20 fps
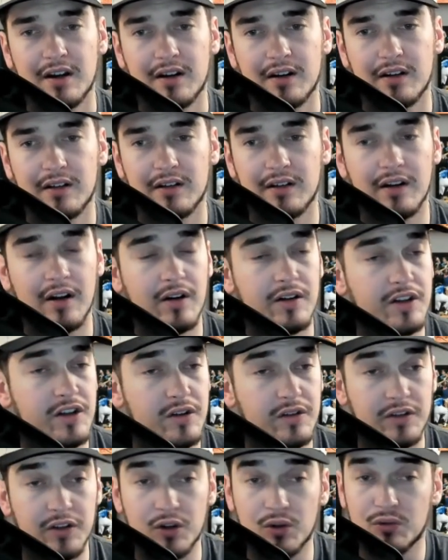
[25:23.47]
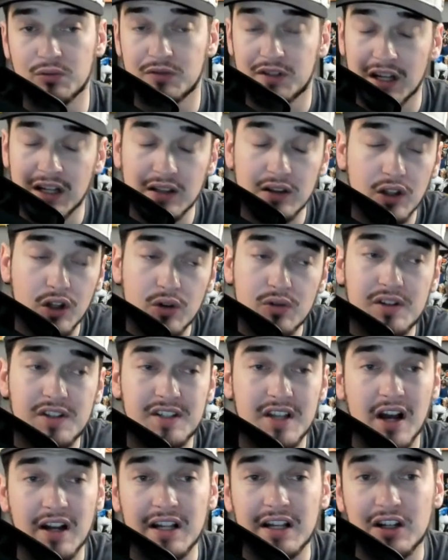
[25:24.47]
You know, you did lose
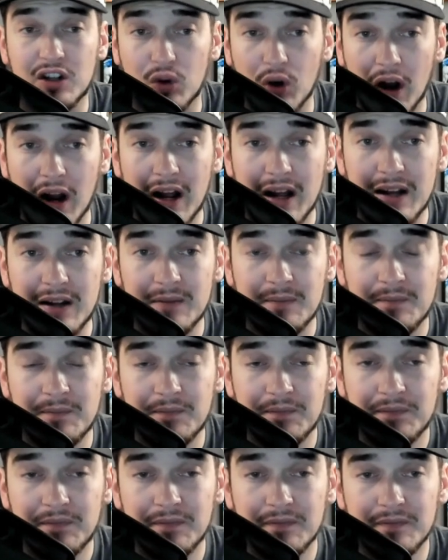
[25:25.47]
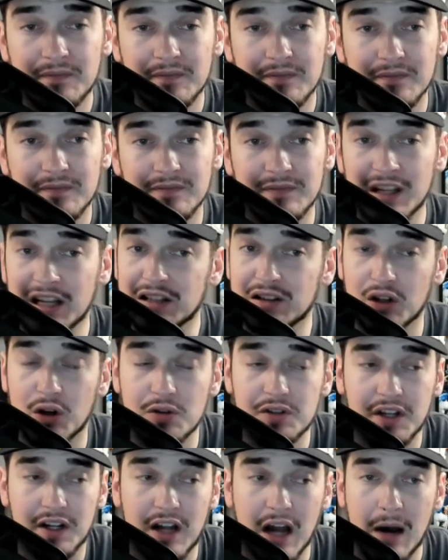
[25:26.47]
Sonny Gray. Did
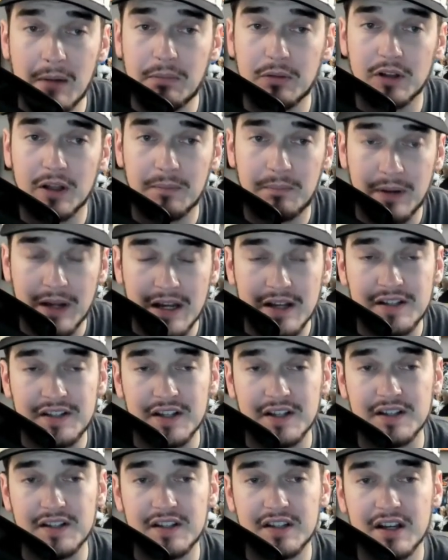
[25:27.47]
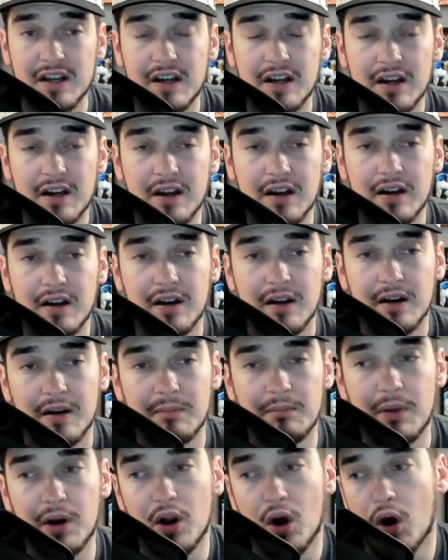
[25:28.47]
lose a couple of pieces.
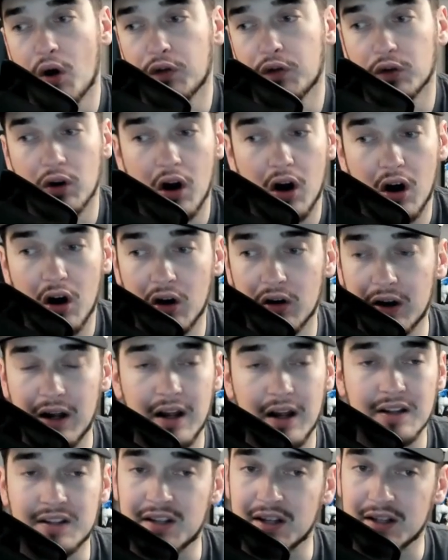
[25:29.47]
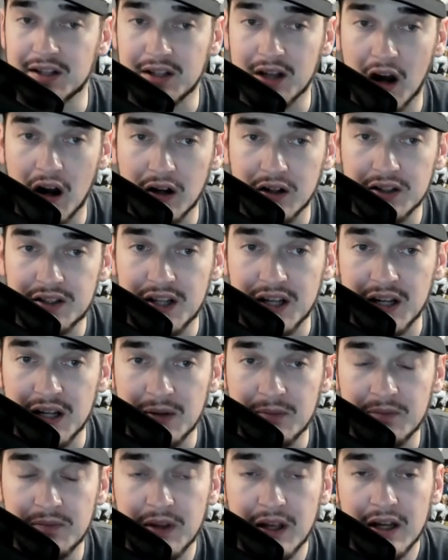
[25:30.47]
But overall, it's a young
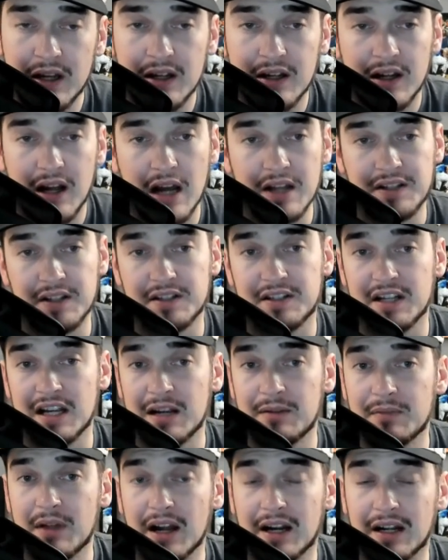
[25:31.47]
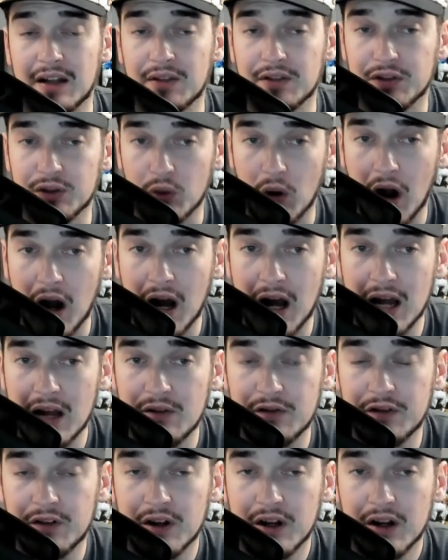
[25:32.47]
team. It's a team that can
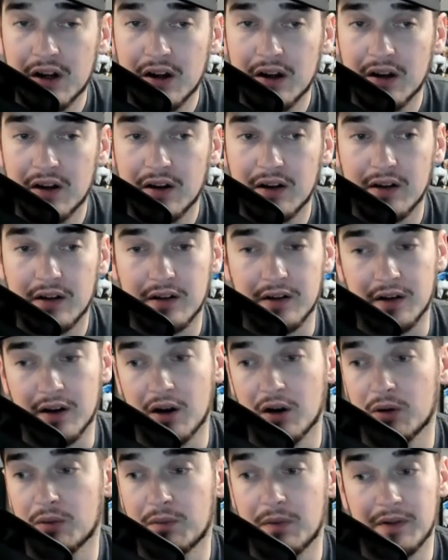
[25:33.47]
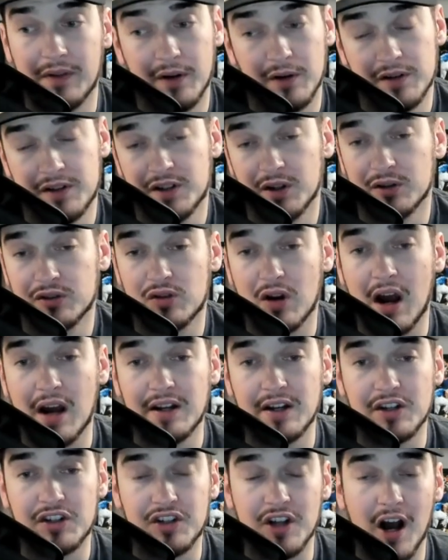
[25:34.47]
thrive. You know, they're still trying
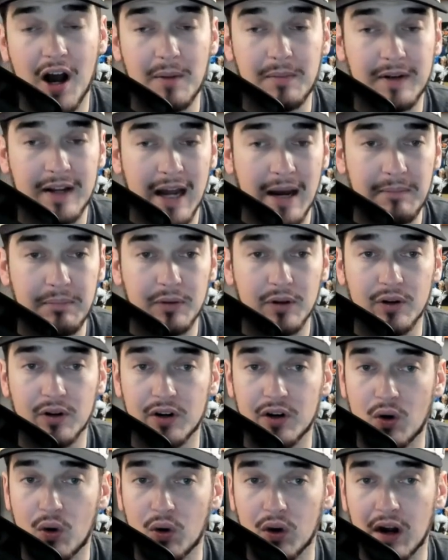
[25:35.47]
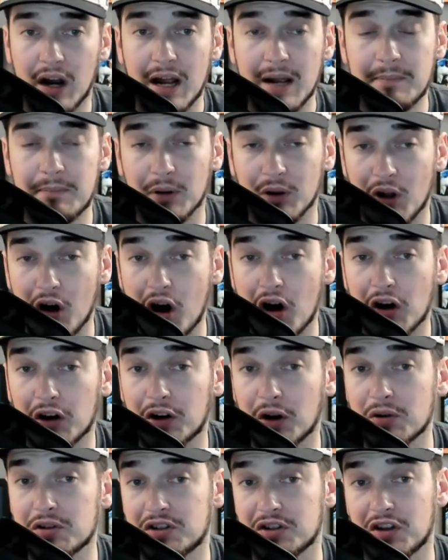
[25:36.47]
to shop Kepler and Jorge
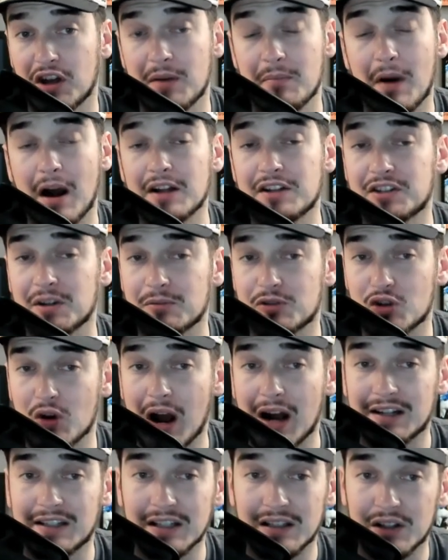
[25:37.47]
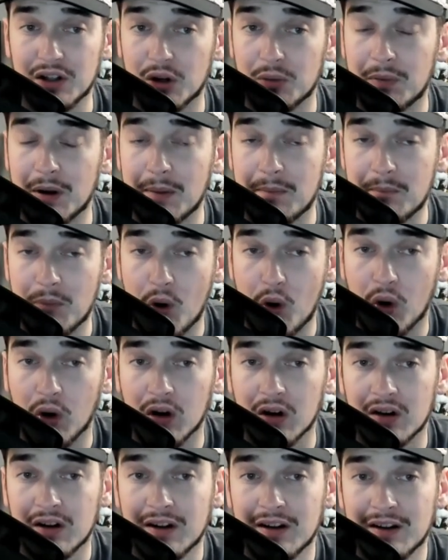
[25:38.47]
Polanco, so they might subtract a little bit more.